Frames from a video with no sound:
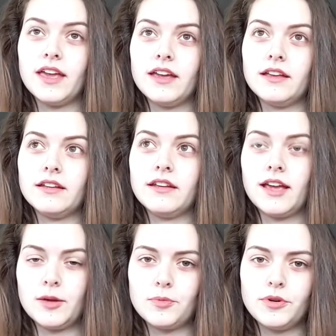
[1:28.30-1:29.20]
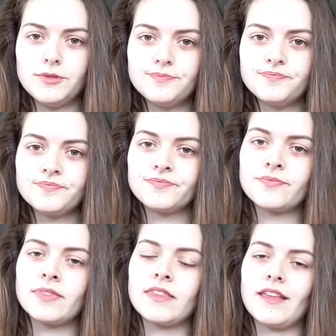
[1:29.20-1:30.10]
in April,
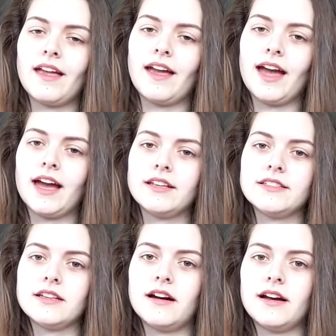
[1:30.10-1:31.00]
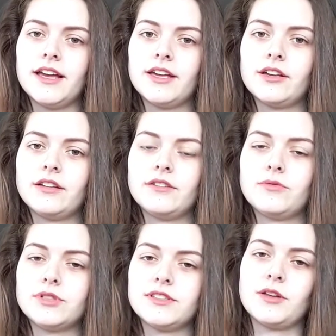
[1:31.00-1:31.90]
and I
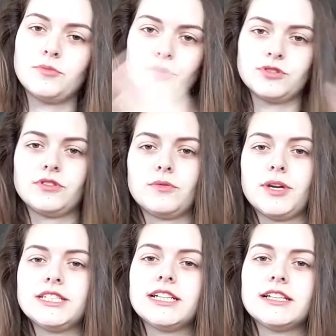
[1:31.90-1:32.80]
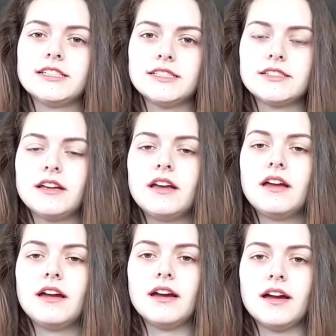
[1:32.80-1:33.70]
was then put on the waiting list,
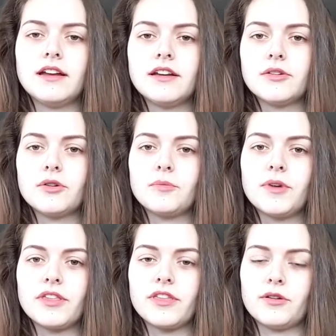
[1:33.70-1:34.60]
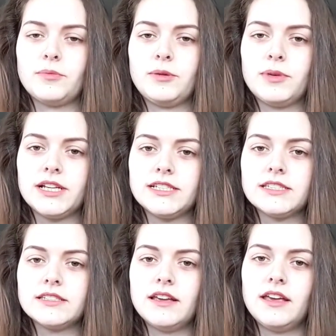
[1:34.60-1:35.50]
and I got my therapy
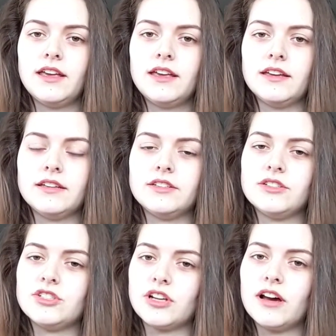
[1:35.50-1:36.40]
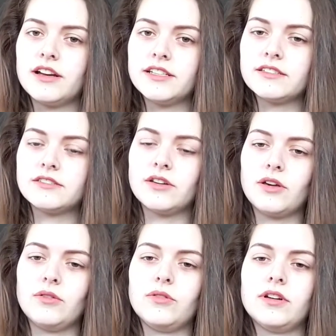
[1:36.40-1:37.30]
place in July.
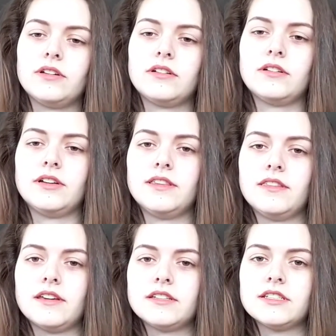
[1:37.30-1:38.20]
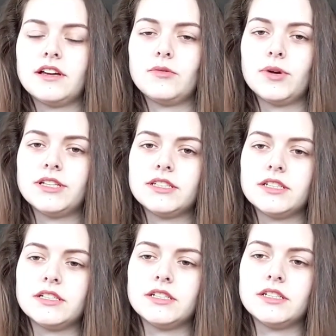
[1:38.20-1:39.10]
So in the end, I
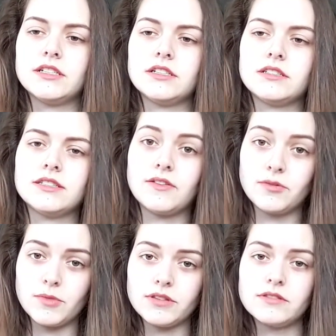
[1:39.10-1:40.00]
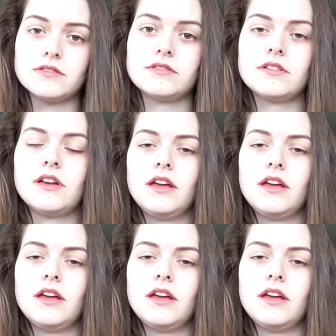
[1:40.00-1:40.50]
waited 7 months